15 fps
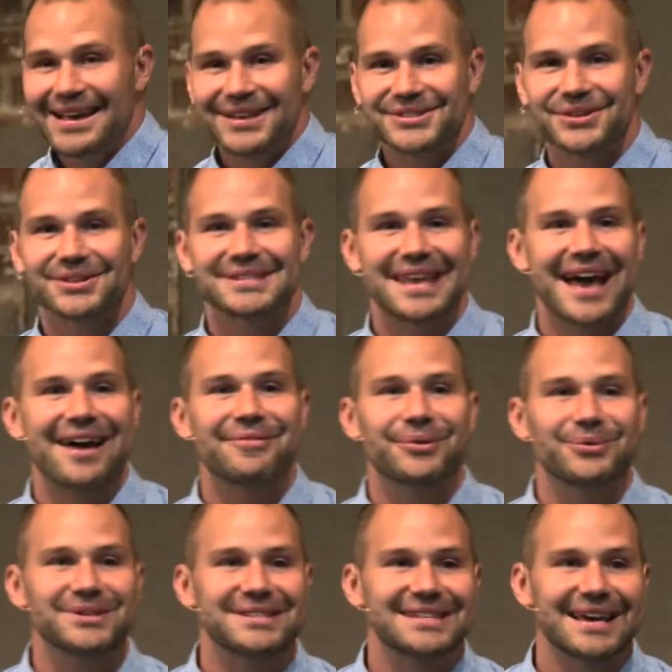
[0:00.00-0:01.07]
And so as Gavin
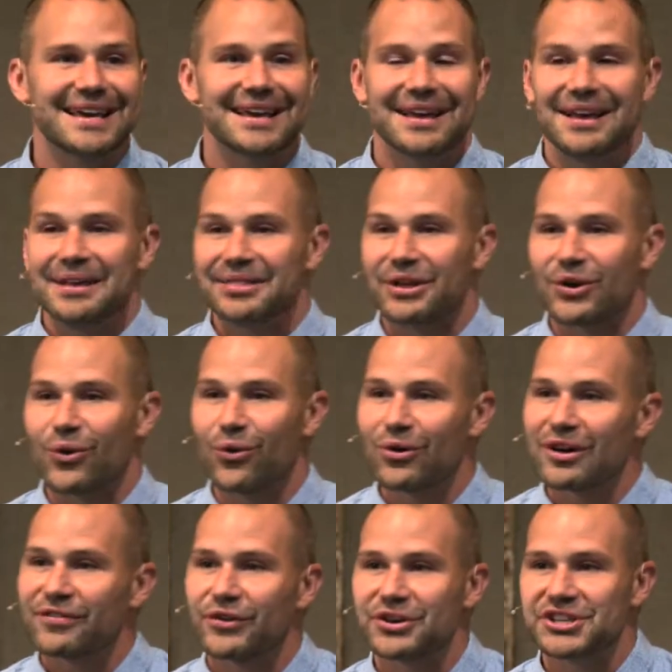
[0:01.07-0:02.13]
would say, the
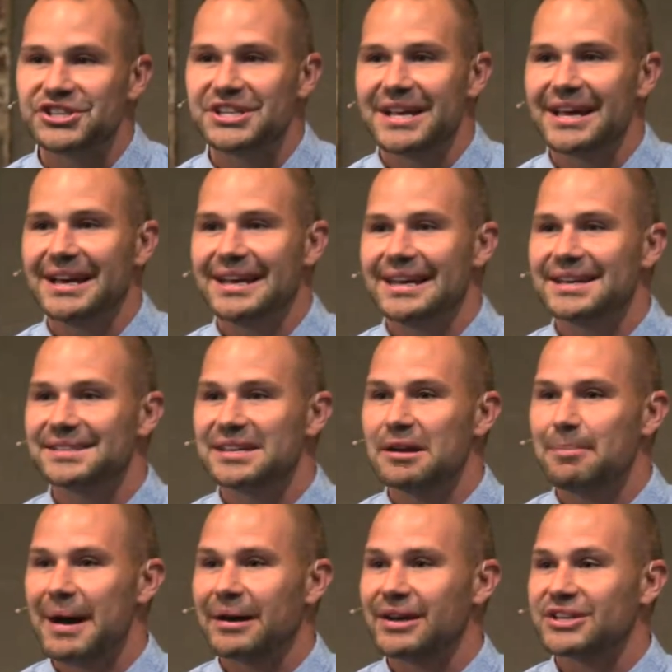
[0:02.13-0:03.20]
core of Christianity isn't
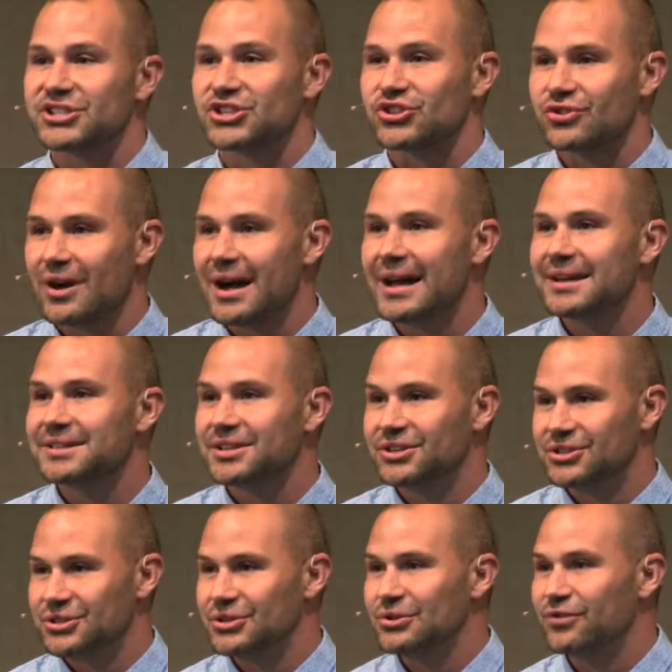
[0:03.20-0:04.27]
about us trying to
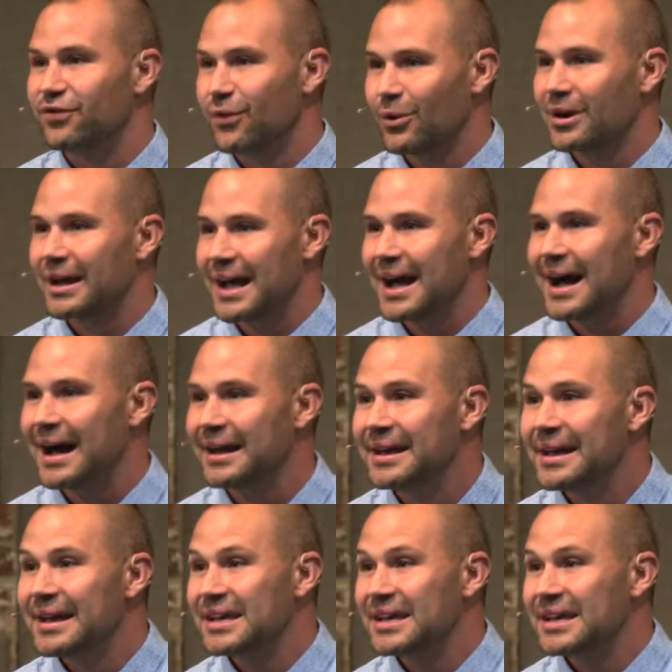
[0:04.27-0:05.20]
do for God.